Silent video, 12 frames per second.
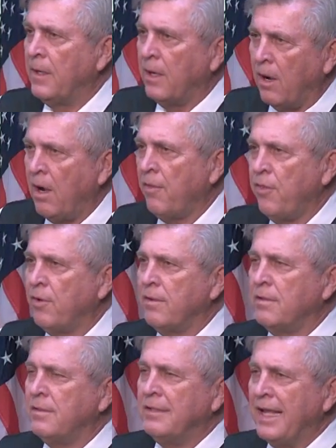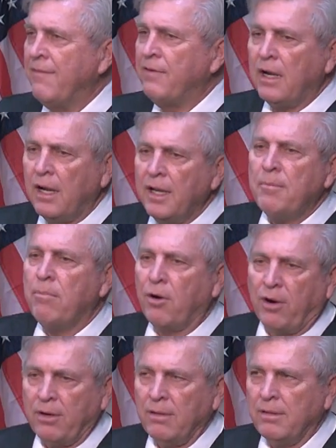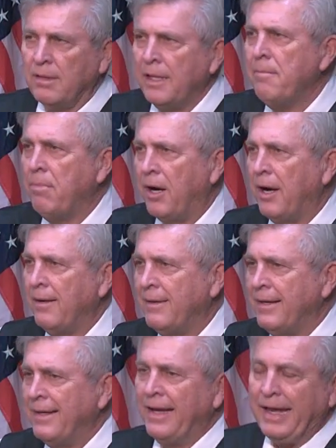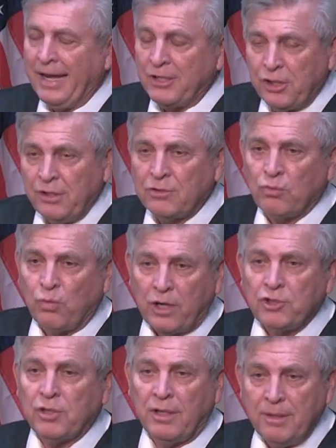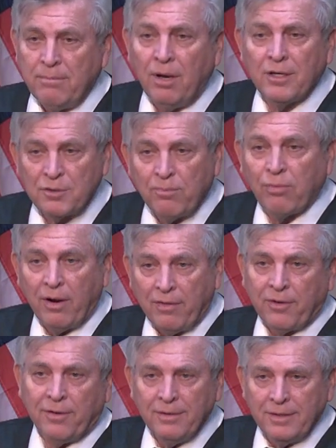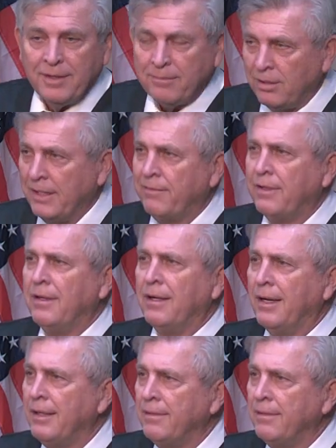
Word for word: author David Limberg Limbaugh, actually, was Rush Limbaugh's brother, believe it or not.